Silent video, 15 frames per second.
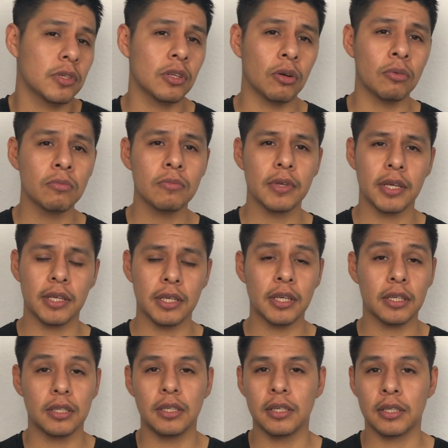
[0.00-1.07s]

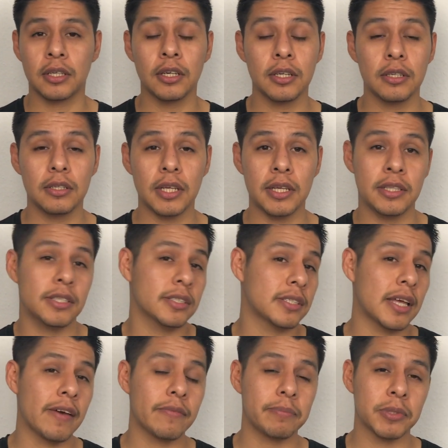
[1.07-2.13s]
it does
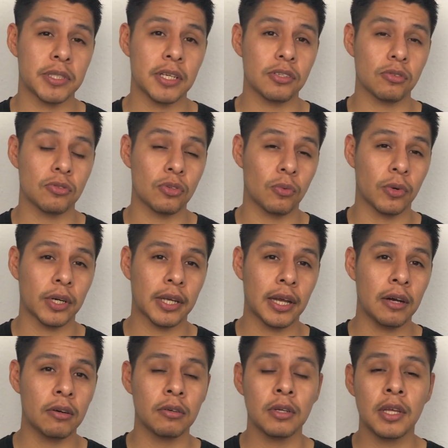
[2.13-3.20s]
have potential to work
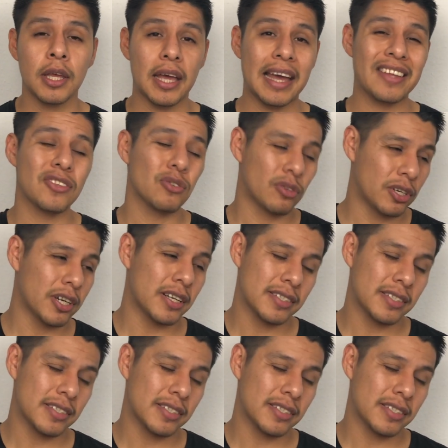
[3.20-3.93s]
out, and you could